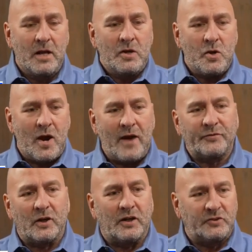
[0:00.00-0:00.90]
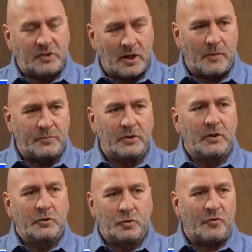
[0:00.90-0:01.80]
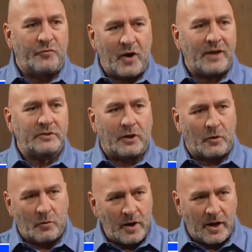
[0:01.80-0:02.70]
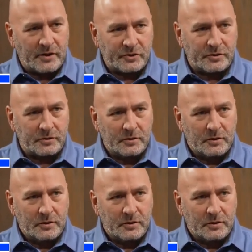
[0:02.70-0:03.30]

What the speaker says: You have to attempt to effect an arrest